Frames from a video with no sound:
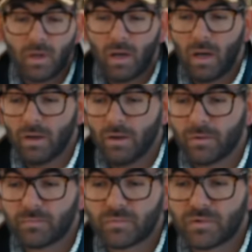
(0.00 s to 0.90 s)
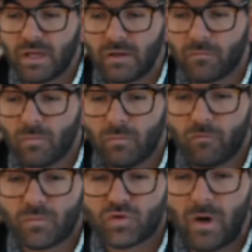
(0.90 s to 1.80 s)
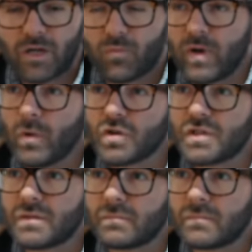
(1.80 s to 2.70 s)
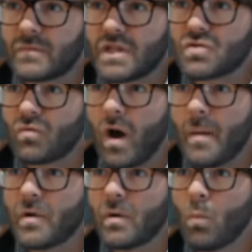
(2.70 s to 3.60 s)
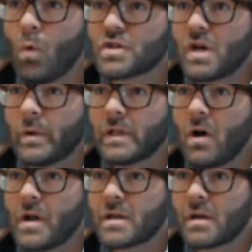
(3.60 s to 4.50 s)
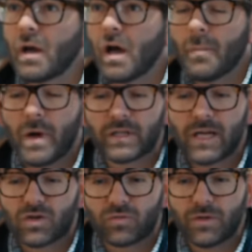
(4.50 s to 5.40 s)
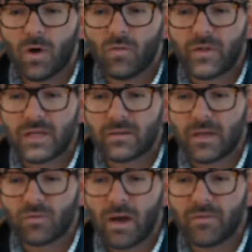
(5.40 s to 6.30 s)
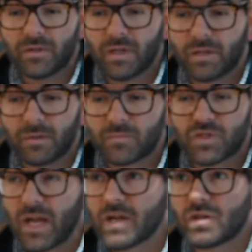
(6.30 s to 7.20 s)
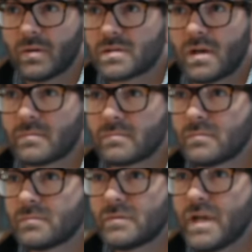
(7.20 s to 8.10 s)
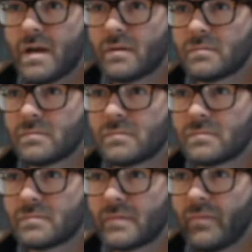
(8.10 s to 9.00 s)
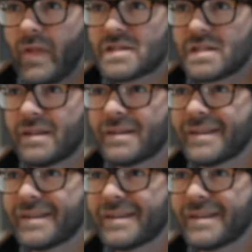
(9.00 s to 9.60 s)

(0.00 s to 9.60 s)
and did it from scratch, pretty much described what I would like. And Catherine Non, the engraver, did a sketch and I was like, yeah, that's it.